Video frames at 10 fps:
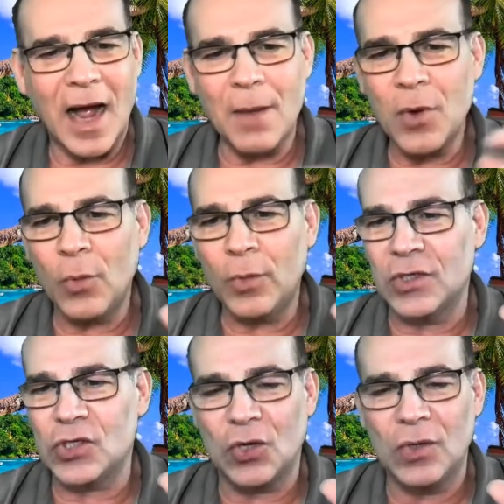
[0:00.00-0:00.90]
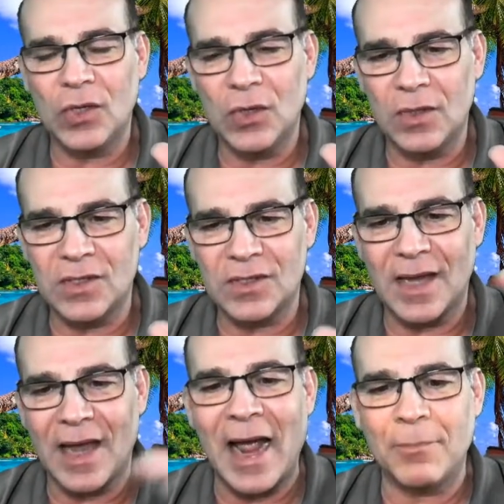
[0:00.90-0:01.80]
I'm going to show you this
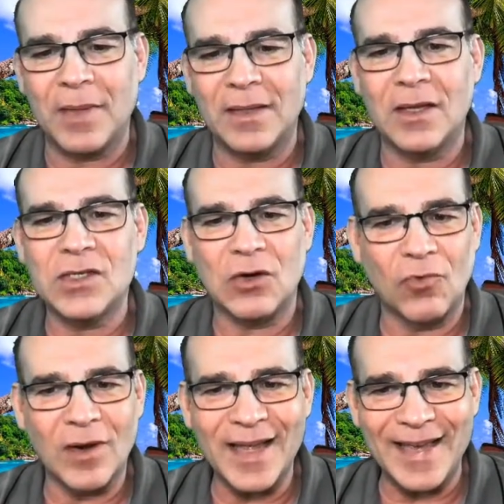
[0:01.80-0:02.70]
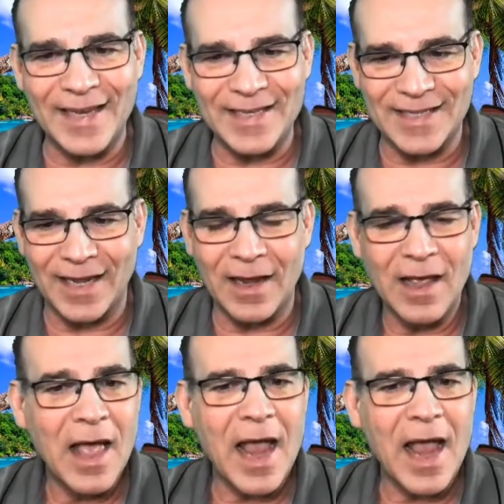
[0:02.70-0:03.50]
app that does it really easily,